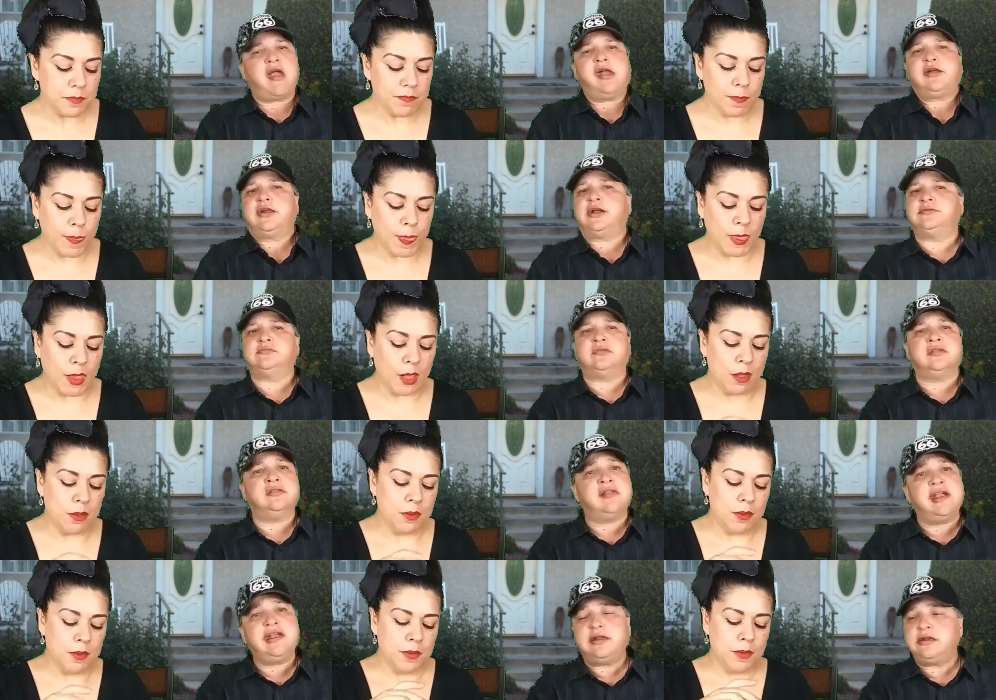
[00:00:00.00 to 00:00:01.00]
Speaker 1: I drank
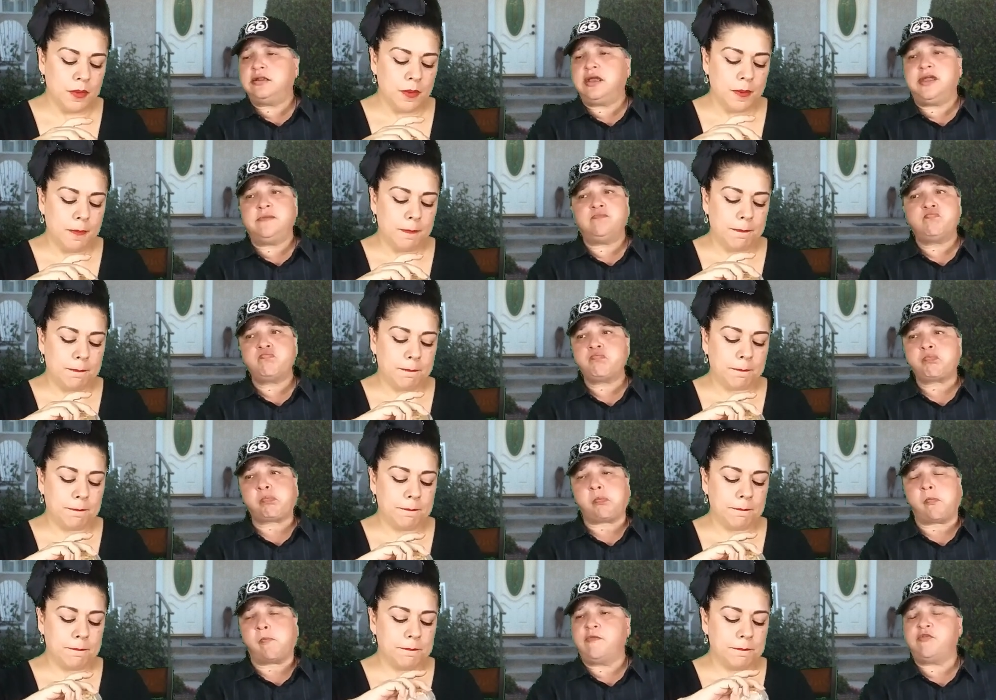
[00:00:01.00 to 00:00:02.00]
late at night
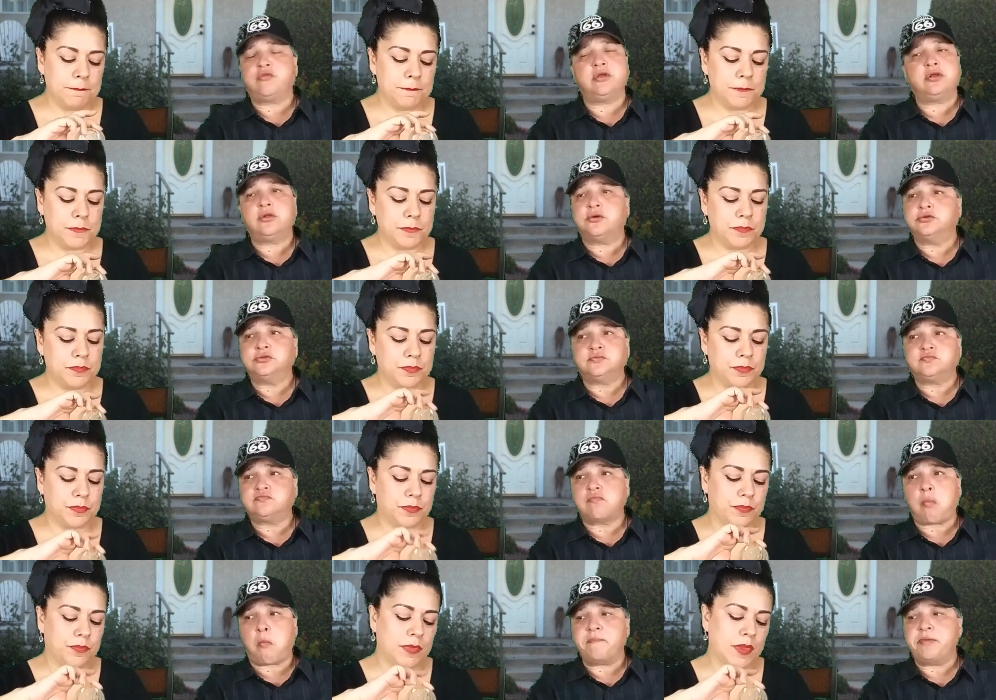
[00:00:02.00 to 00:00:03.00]
We I
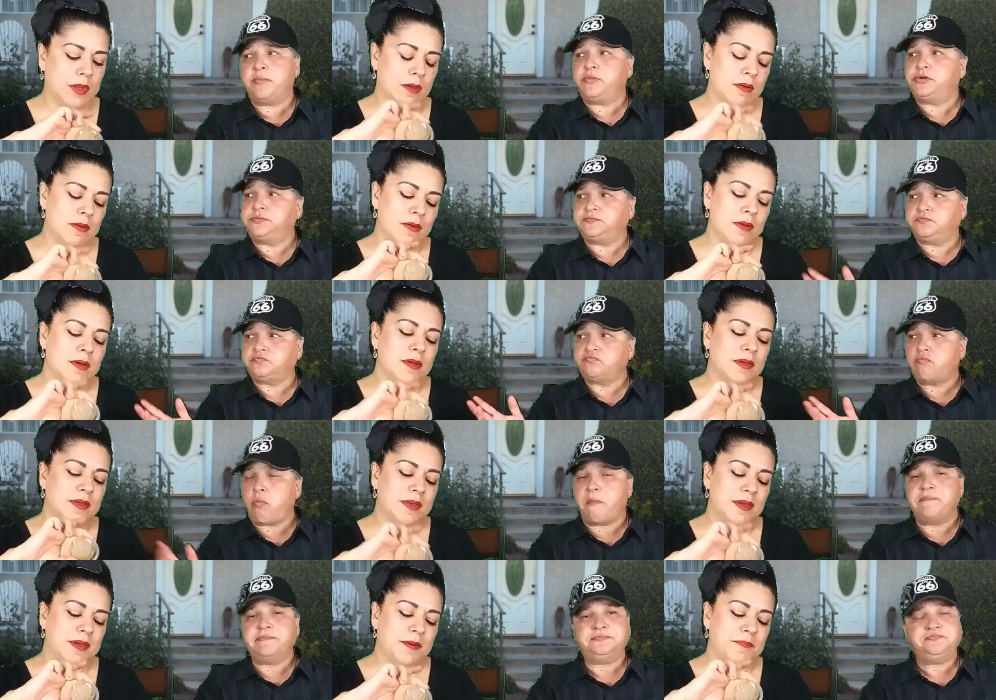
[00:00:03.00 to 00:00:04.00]
Speaker 2: Remember?
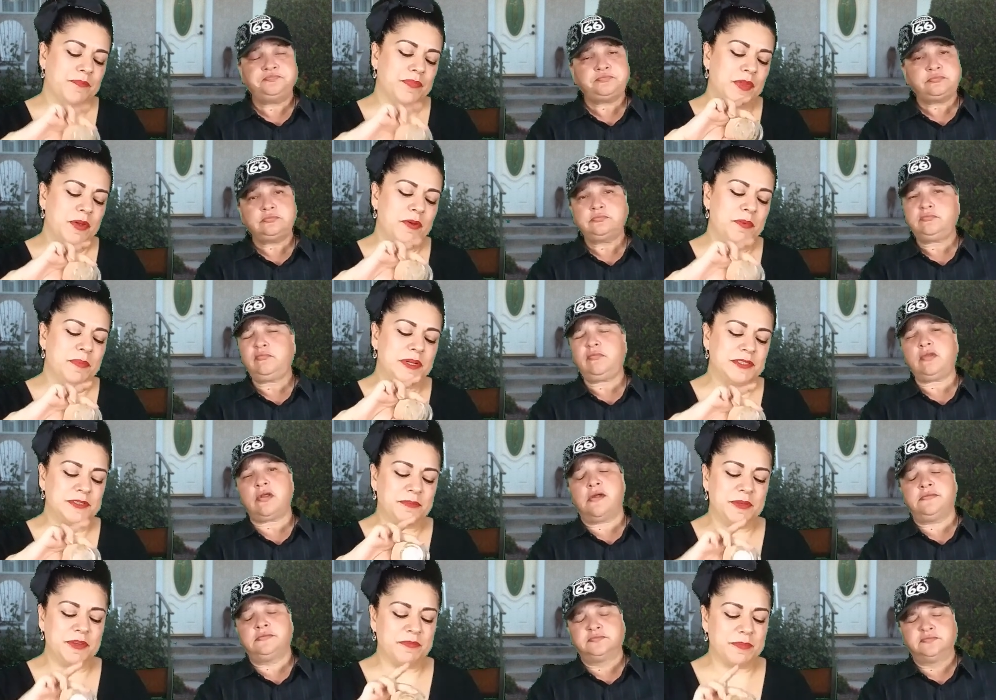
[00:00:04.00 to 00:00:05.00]
Yeah. It
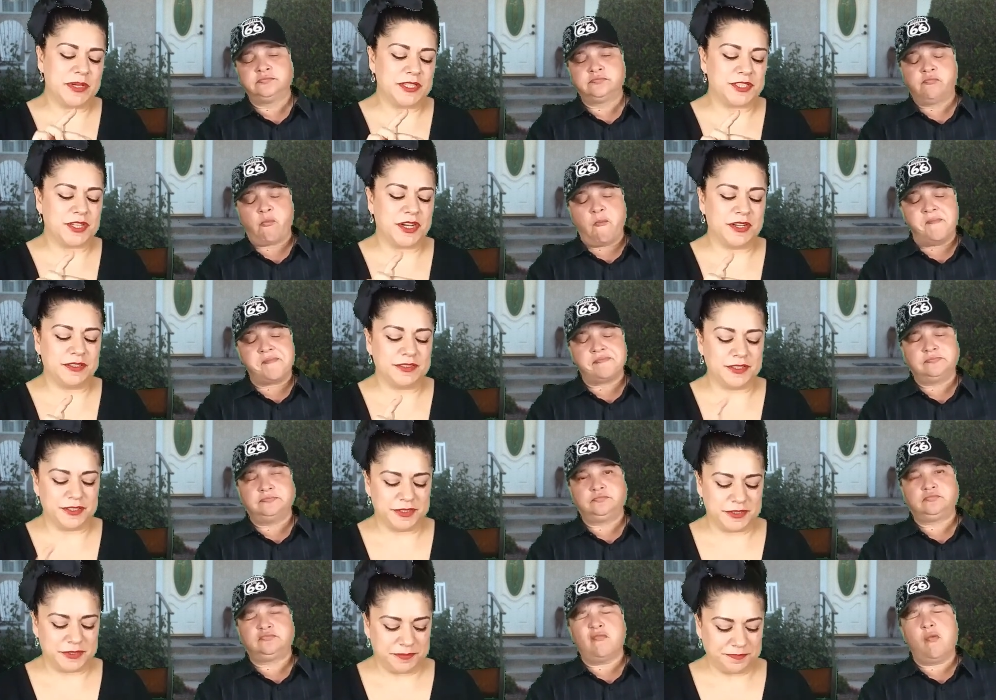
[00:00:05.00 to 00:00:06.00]
reminds me of my
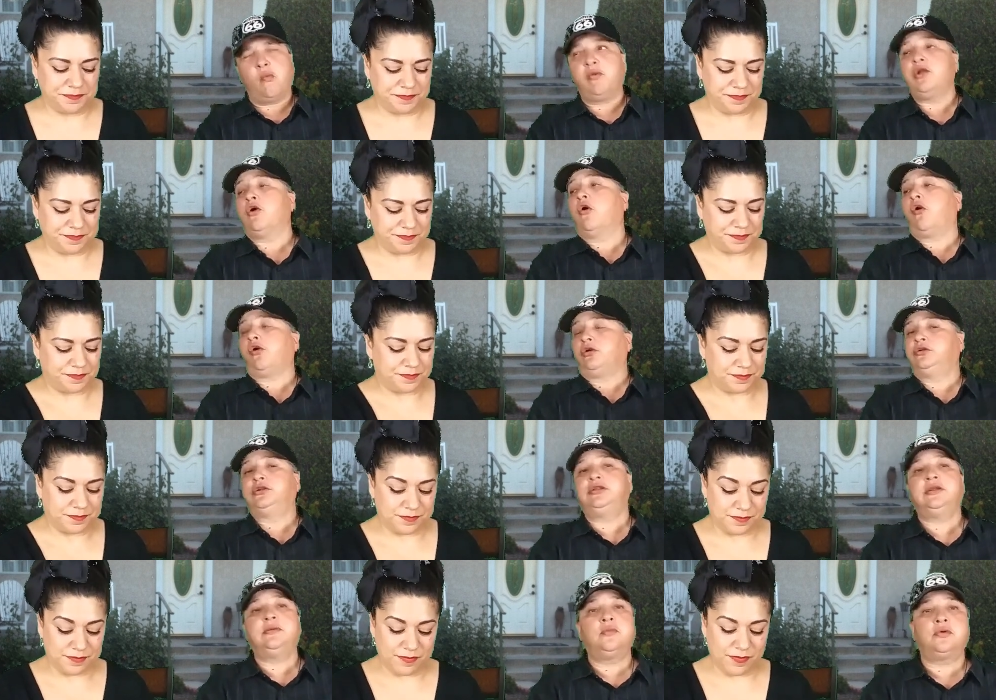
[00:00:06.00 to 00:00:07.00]
childhood.
Speaker 1: We go
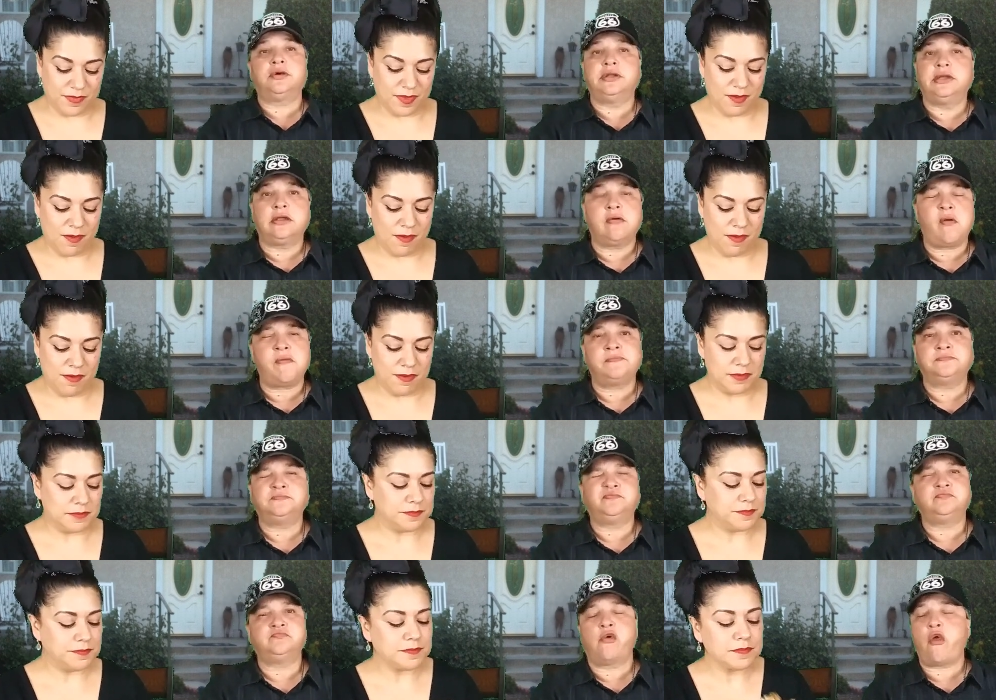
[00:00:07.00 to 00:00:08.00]
early in the morning.
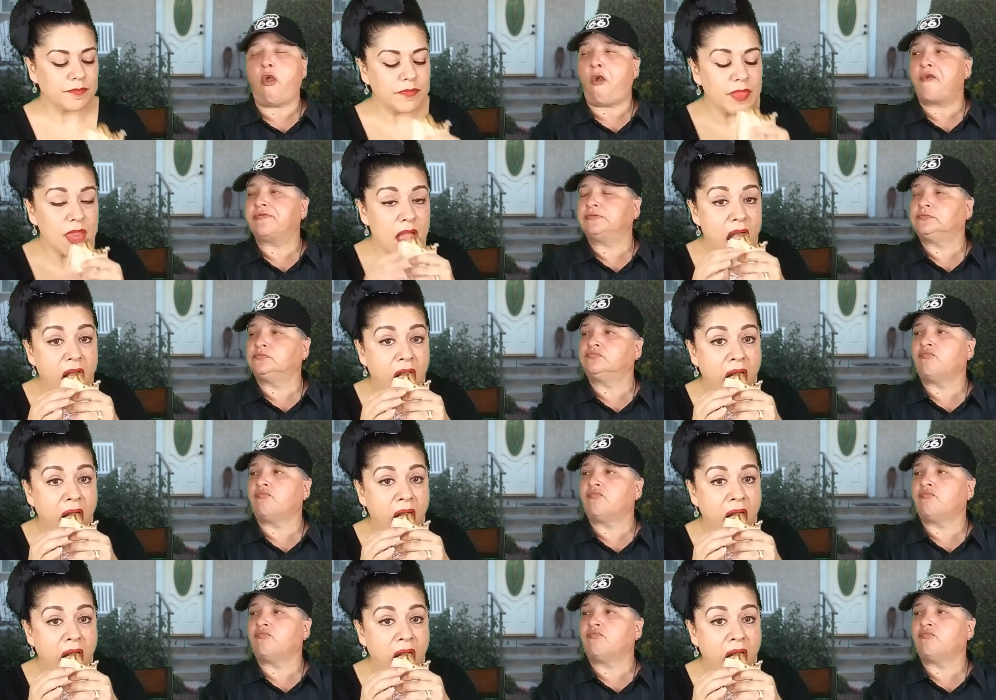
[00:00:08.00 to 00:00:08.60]
Girl.